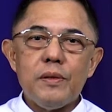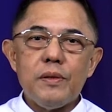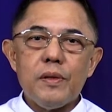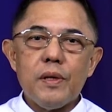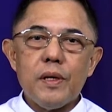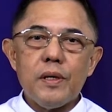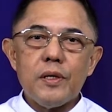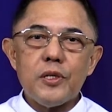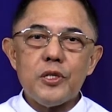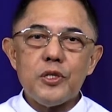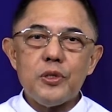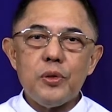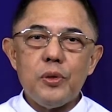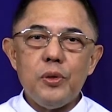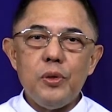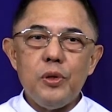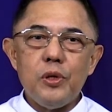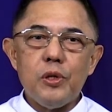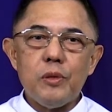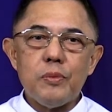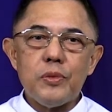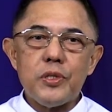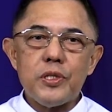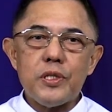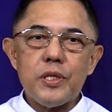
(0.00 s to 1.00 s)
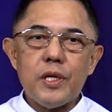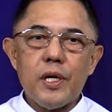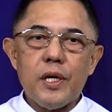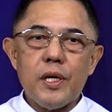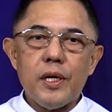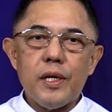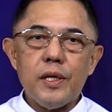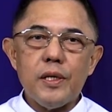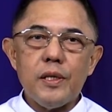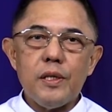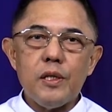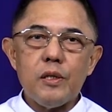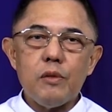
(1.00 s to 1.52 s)
this rule of
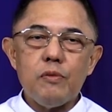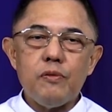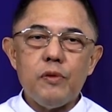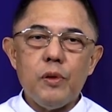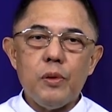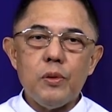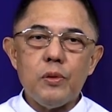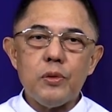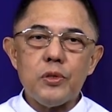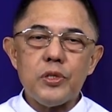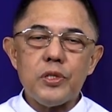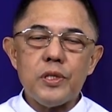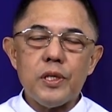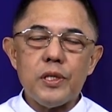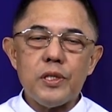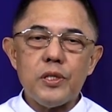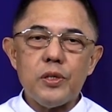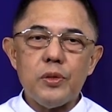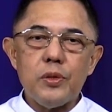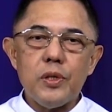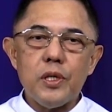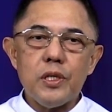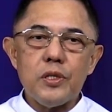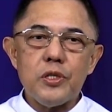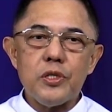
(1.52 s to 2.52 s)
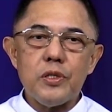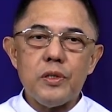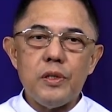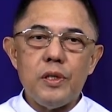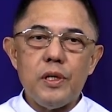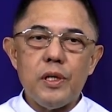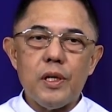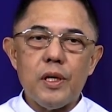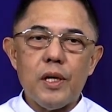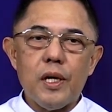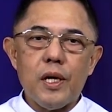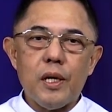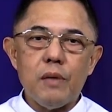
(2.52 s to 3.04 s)
sight that focuses on
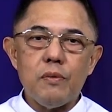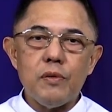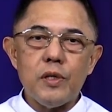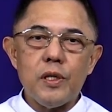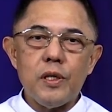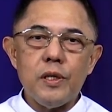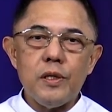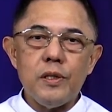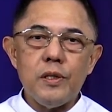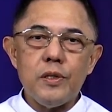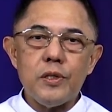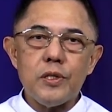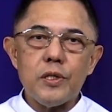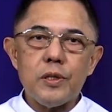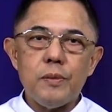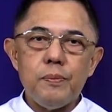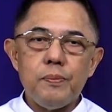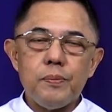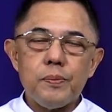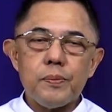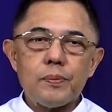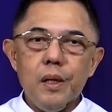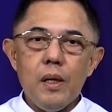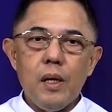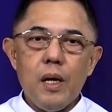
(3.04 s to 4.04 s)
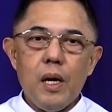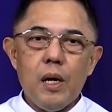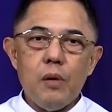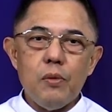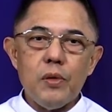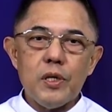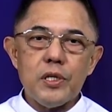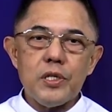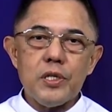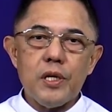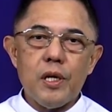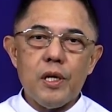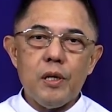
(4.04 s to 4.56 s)
external evidence,
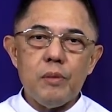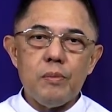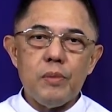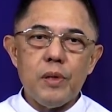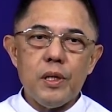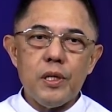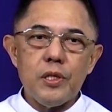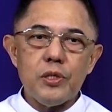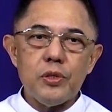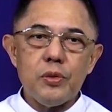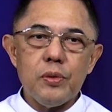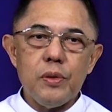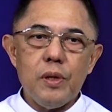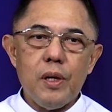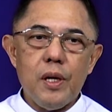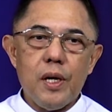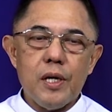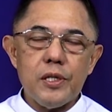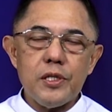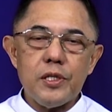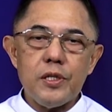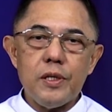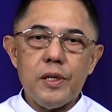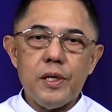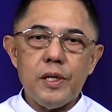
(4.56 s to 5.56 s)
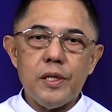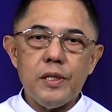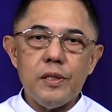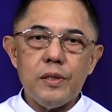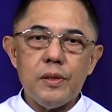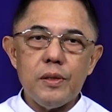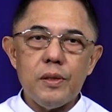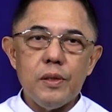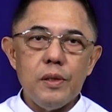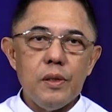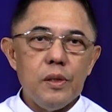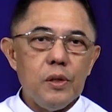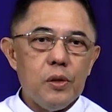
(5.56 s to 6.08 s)
our celebration last night
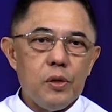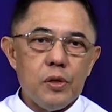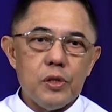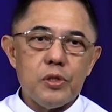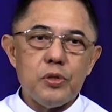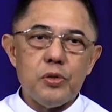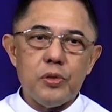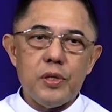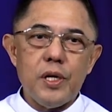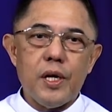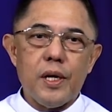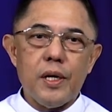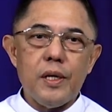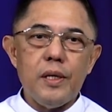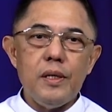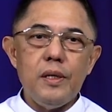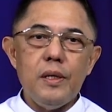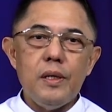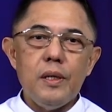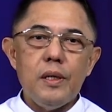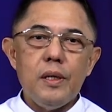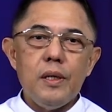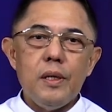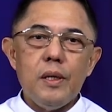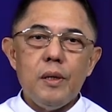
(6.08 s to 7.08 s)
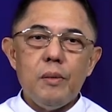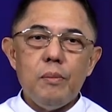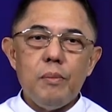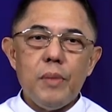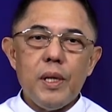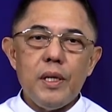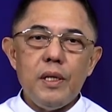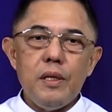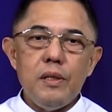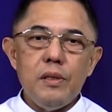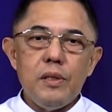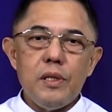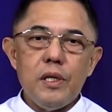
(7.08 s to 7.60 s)
or today
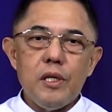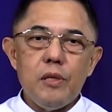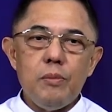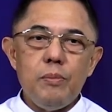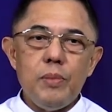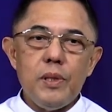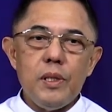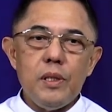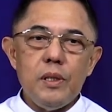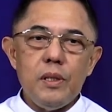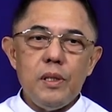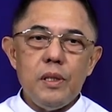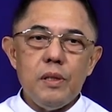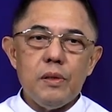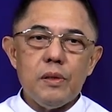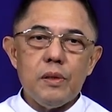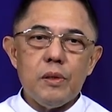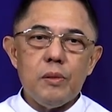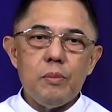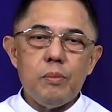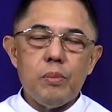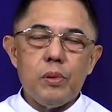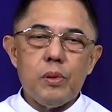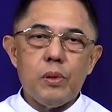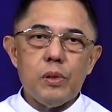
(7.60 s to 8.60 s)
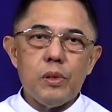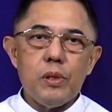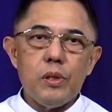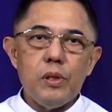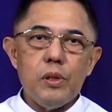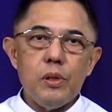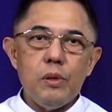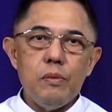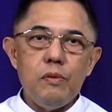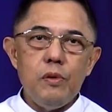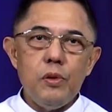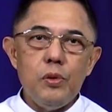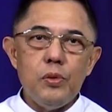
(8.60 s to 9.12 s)
may indeed be either
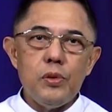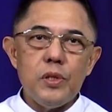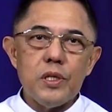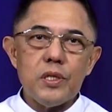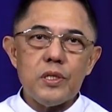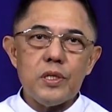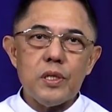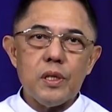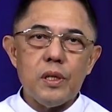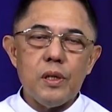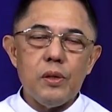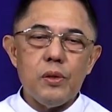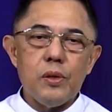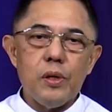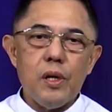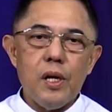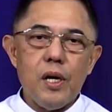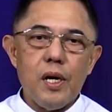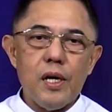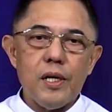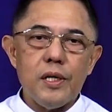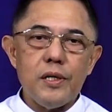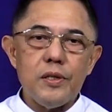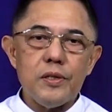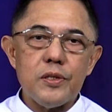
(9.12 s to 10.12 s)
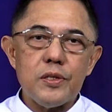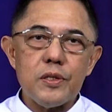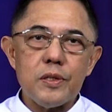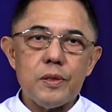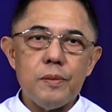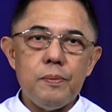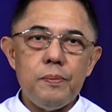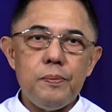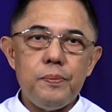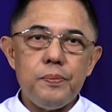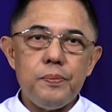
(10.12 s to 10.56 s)
born of lunacy or lies.